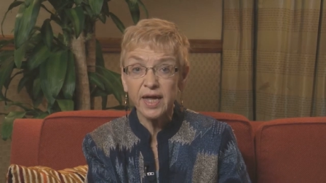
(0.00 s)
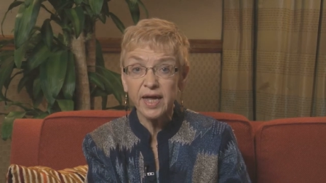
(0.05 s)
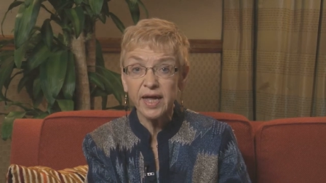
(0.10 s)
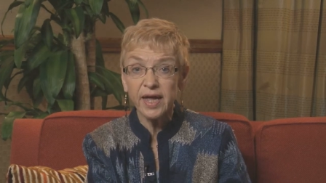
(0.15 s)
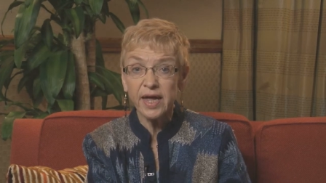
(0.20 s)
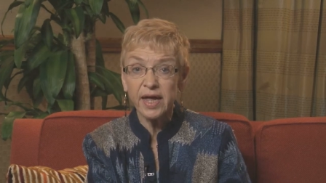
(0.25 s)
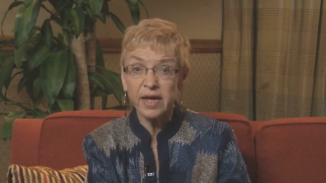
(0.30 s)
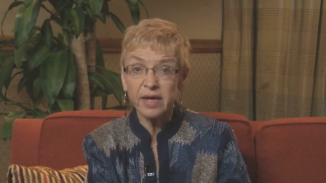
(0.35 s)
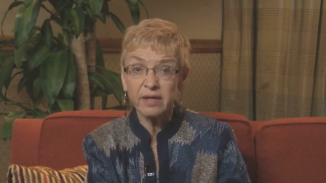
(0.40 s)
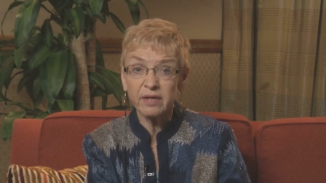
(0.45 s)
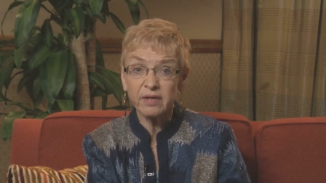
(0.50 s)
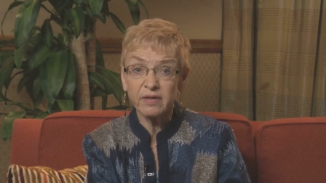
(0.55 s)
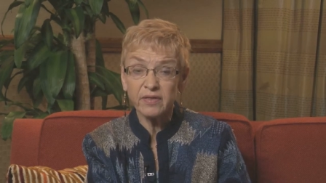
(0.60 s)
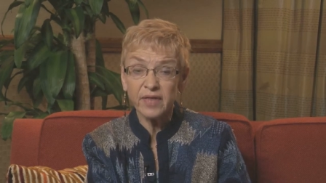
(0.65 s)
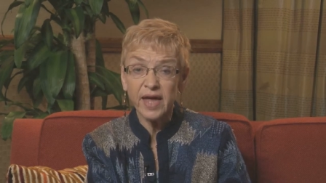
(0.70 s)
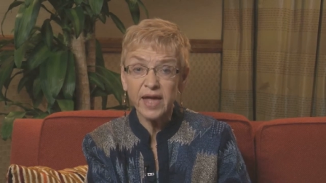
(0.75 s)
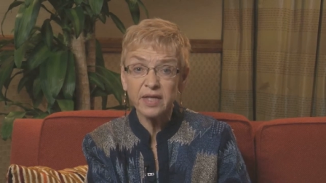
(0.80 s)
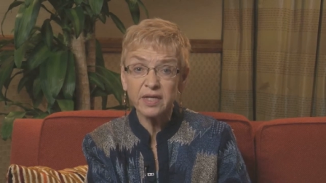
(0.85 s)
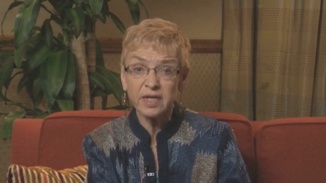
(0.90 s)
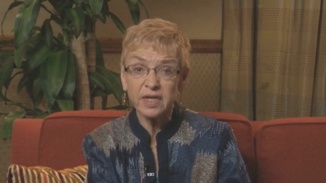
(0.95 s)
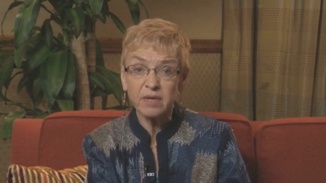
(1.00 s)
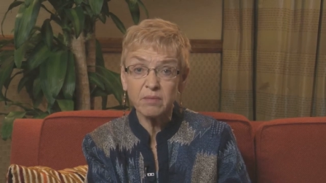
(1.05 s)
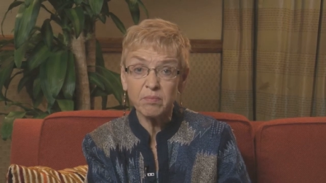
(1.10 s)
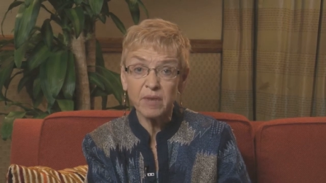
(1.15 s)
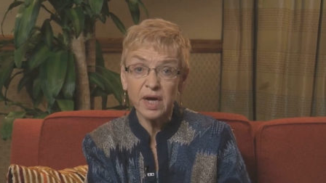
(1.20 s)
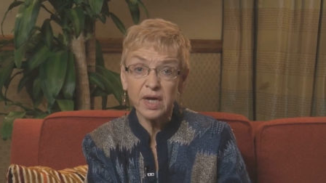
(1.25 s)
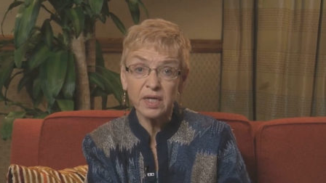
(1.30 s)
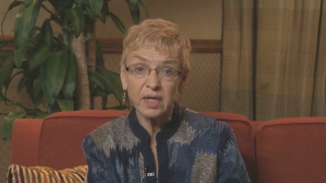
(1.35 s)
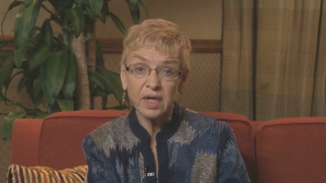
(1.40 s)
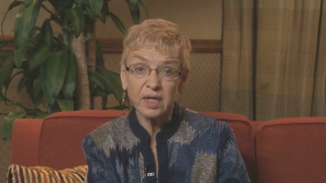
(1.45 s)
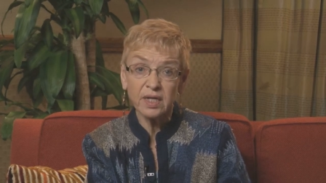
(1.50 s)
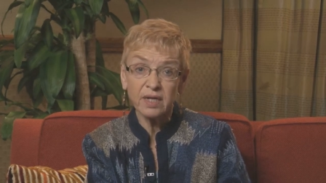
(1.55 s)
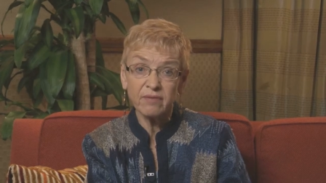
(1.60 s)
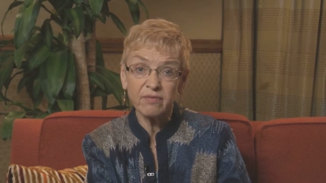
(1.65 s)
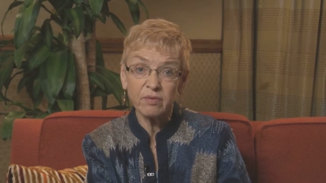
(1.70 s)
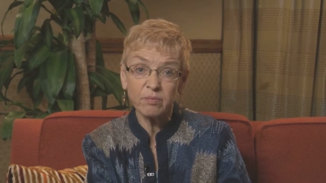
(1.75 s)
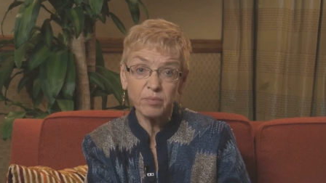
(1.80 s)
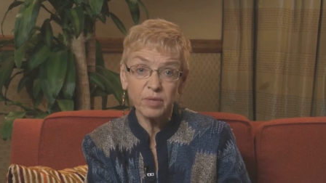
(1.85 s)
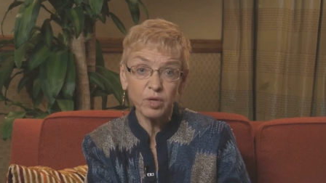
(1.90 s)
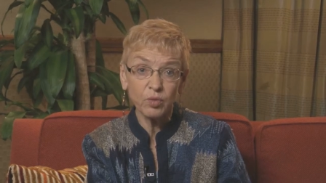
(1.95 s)
and that team might not
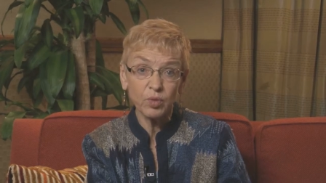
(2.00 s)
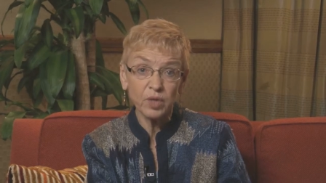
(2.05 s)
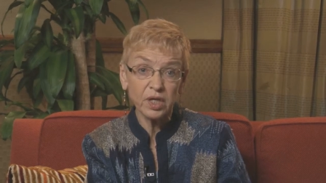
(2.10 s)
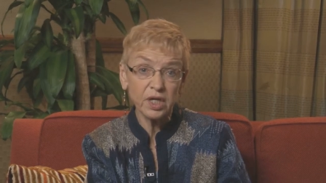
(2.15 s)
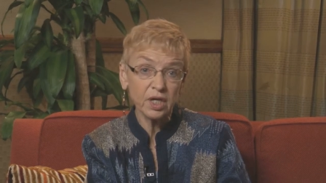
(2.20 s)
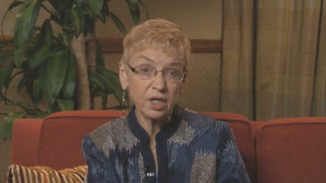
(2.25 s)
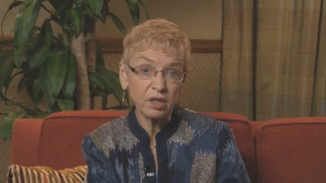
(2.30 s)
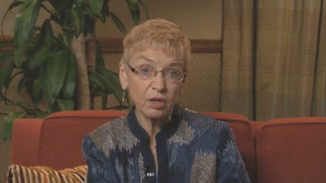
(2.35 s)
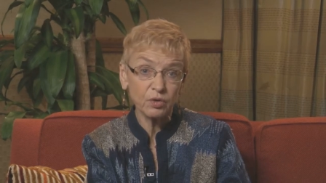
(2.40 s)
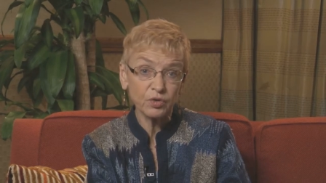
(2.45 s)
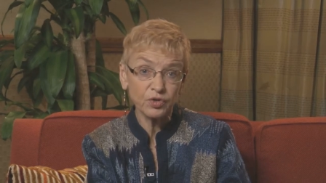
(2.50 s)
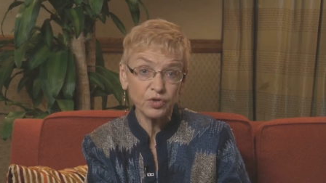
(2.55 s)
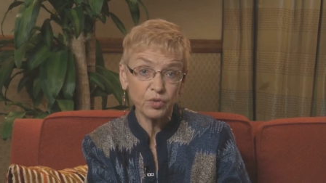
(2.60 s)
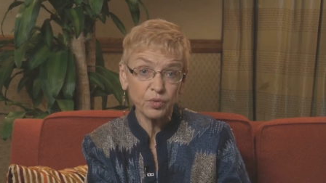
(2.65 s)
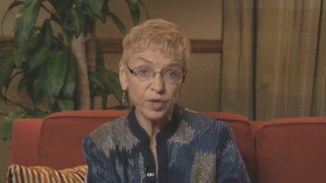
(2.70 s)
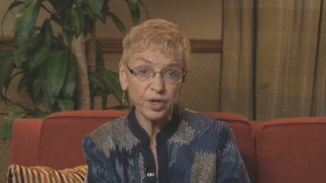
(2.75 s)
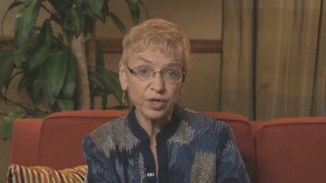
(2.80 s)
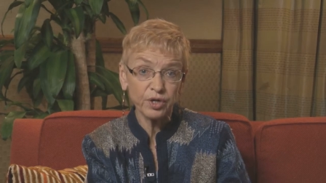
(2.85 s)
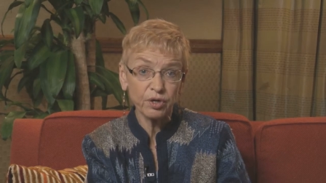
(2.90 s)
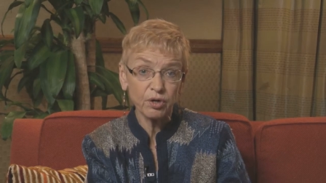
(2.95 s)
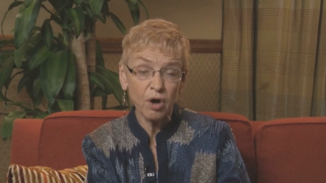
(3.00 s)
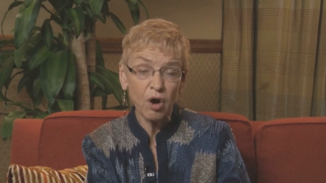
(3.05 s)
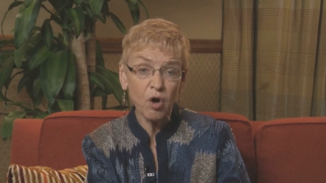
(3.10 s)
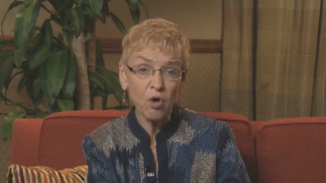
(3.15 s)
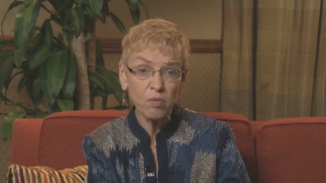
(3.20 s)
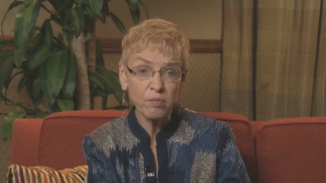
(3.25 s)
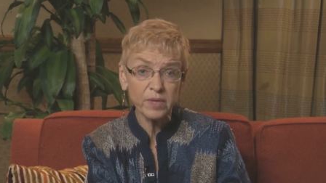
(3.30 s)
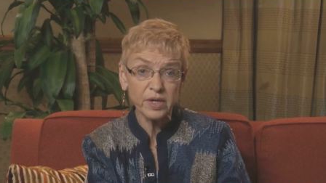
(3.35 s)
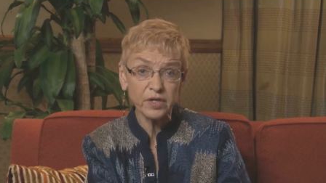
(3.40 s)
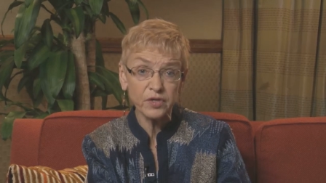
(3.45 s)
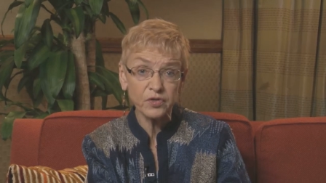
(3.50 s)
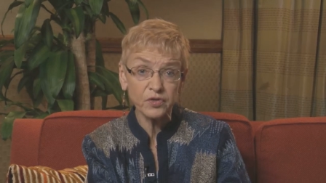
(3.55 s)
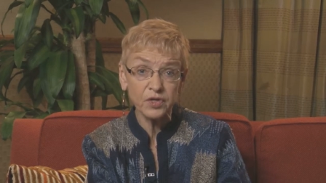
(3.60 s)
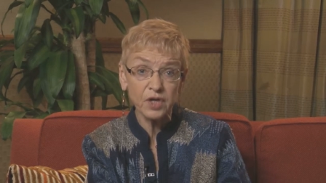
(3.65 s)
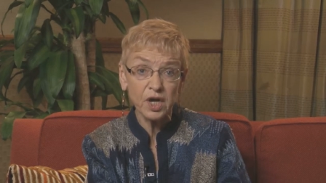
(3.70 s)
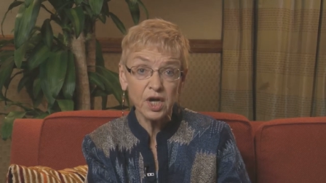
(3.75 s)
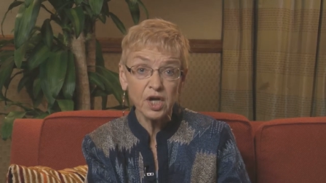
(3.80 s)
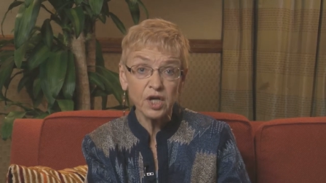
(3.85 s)
even be really close to where your home is.